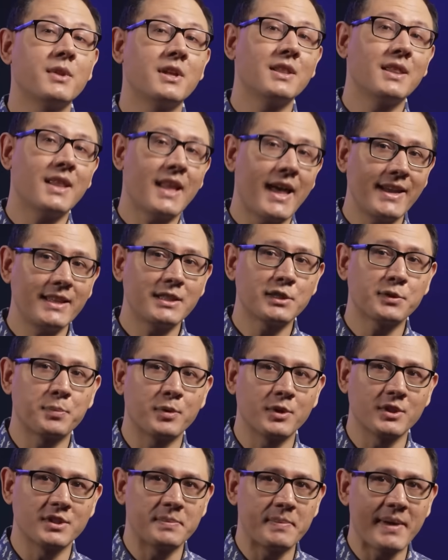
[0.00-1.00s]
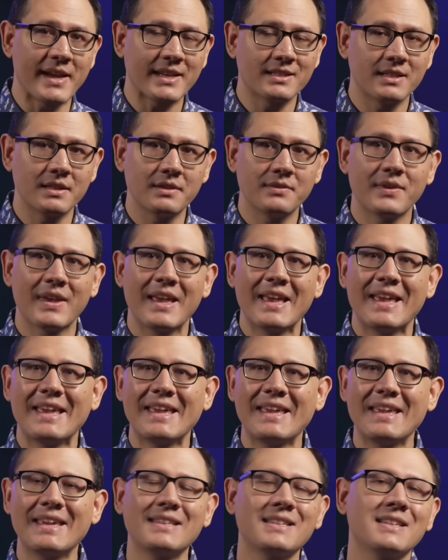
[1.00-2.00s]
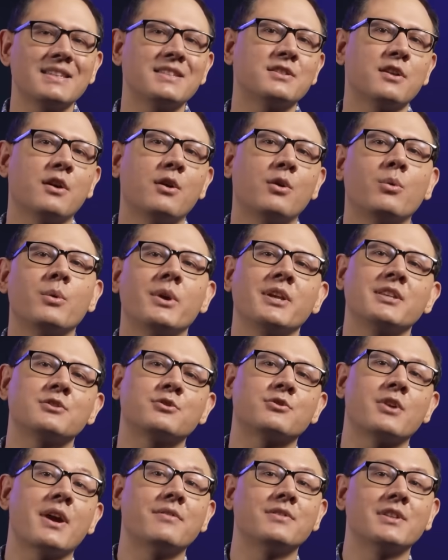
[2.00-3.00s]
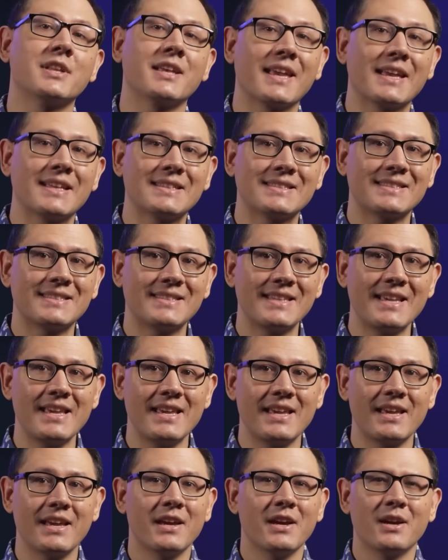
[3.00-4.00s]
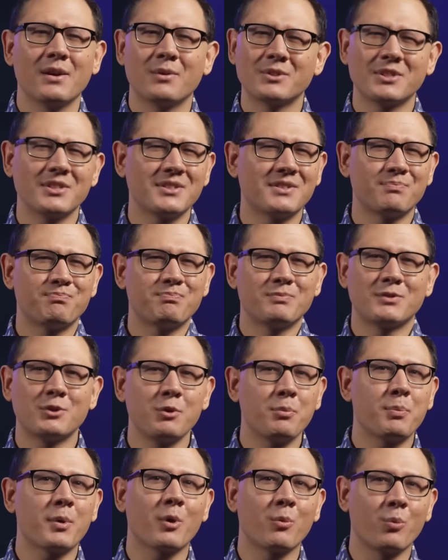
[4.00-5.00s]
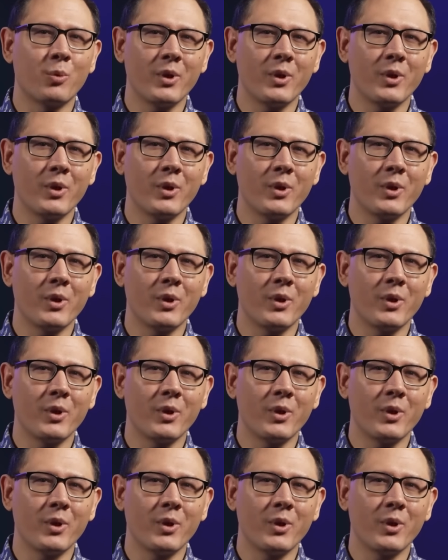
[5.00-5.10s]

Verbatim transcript: the light's perspective, it is always traveling at c, which is super